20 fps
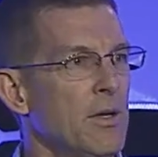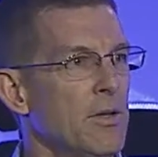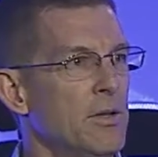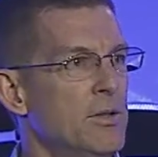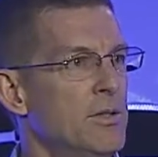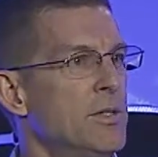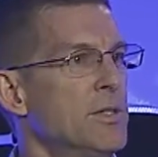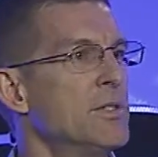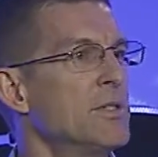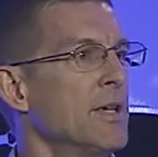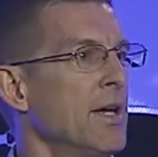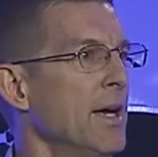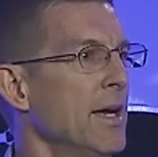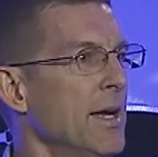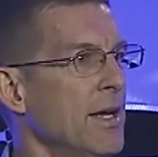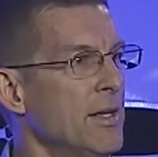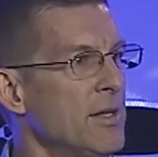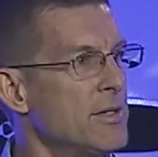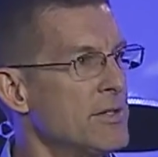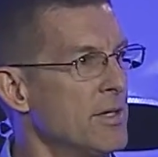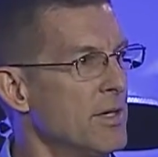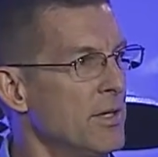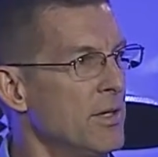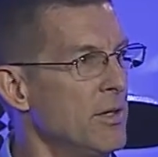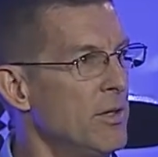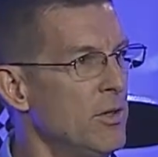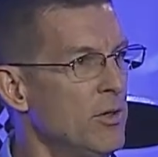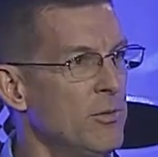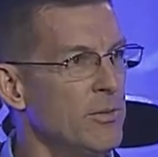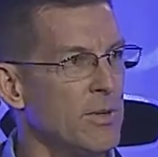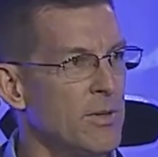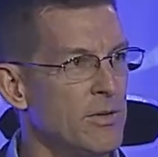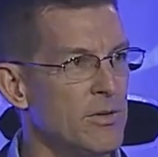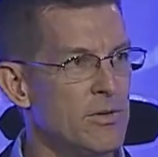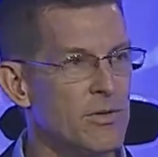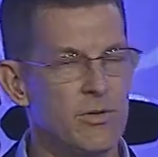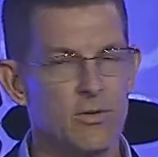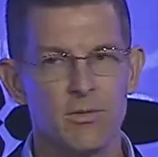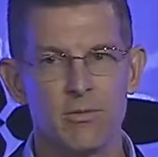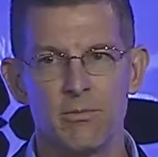designs that
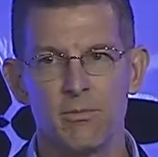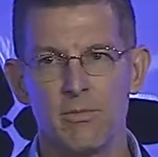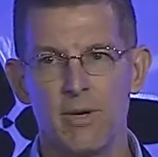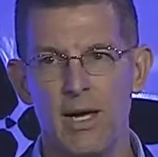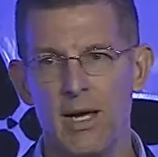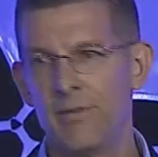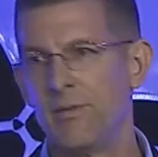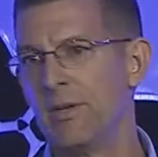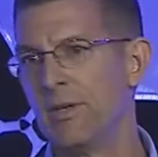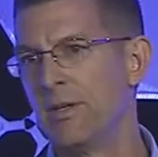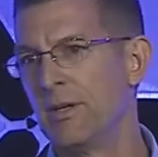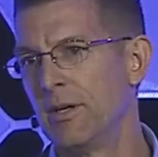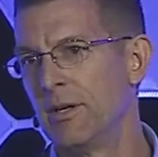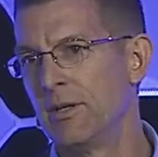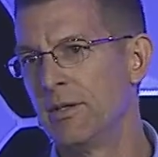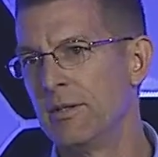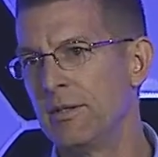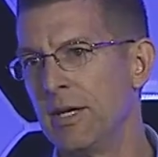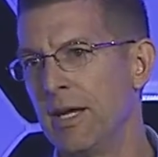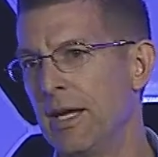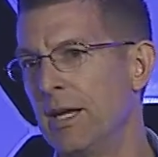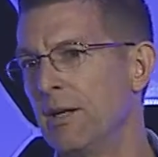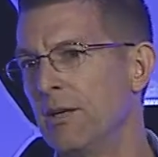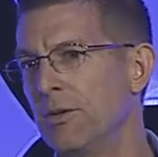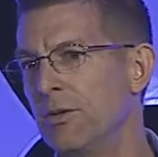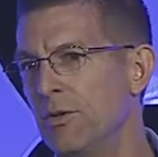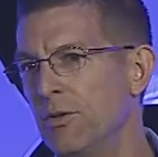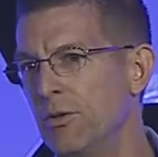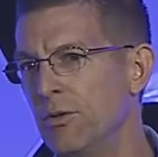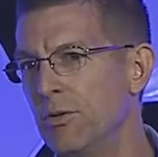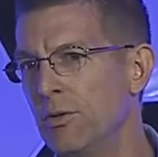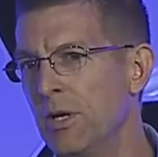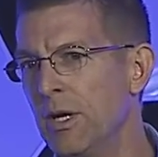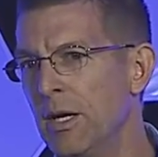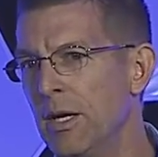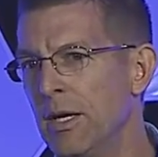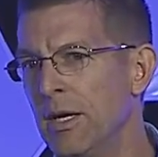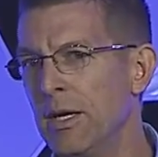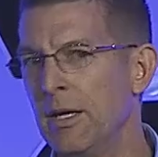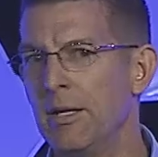humans haven't done, can't do
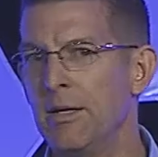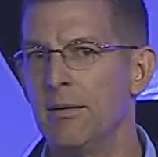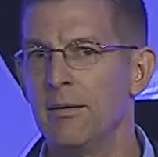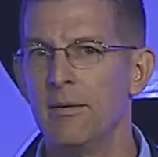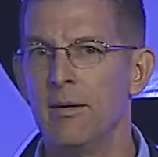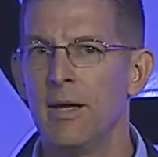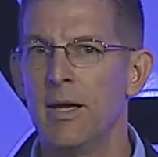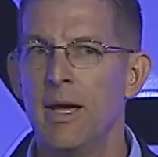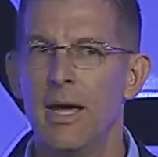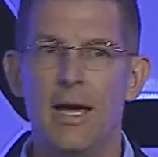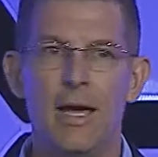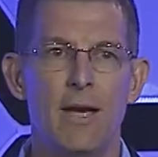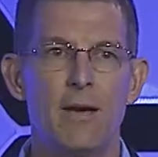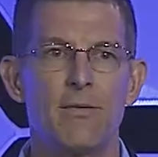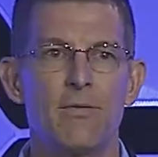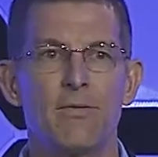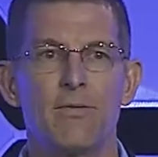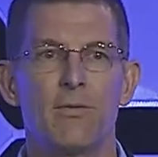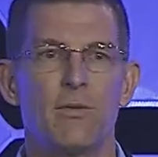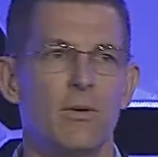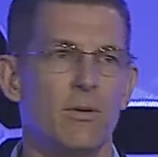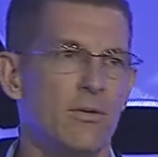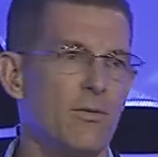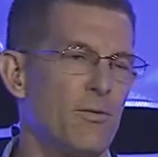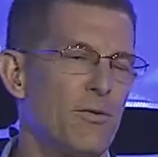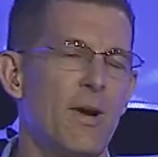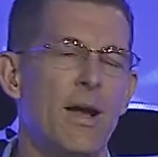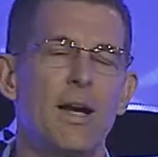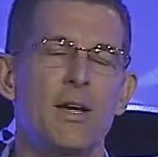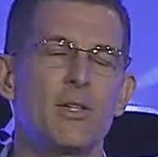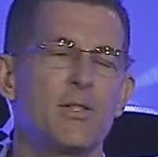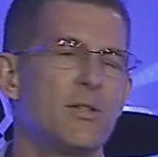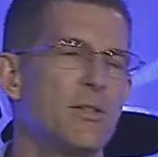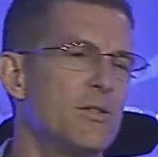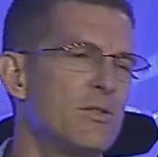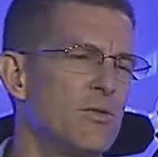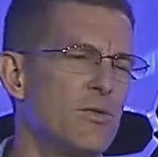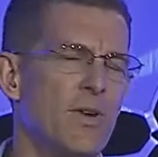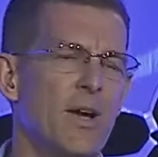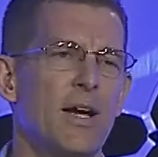in half or fractions
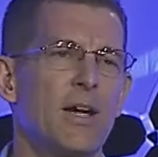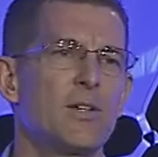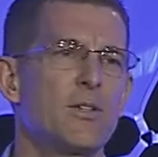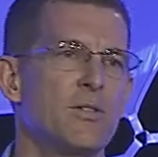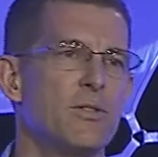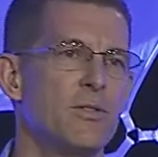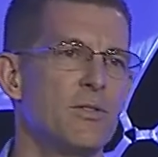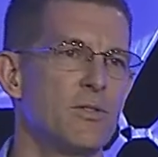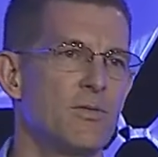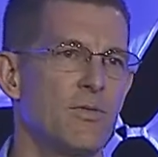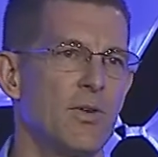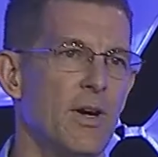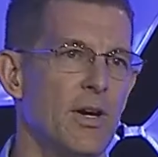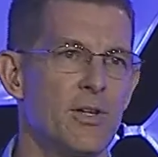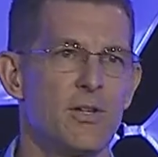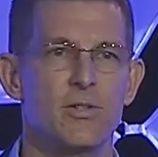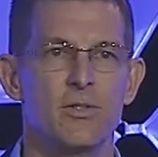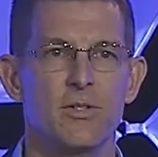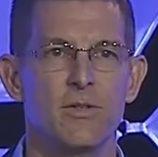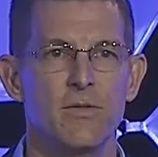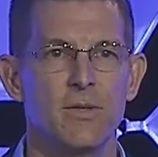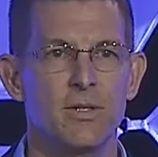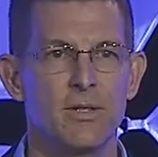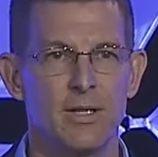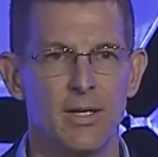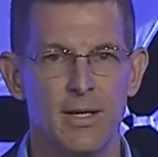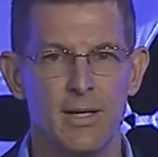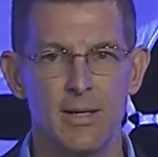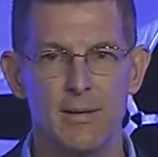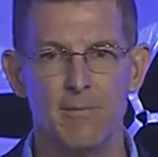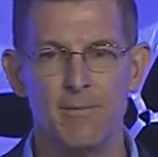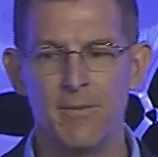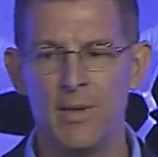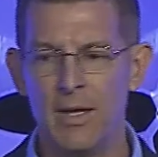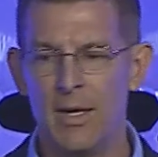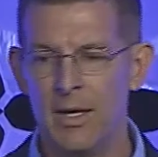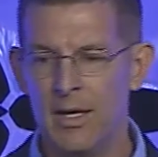of the time.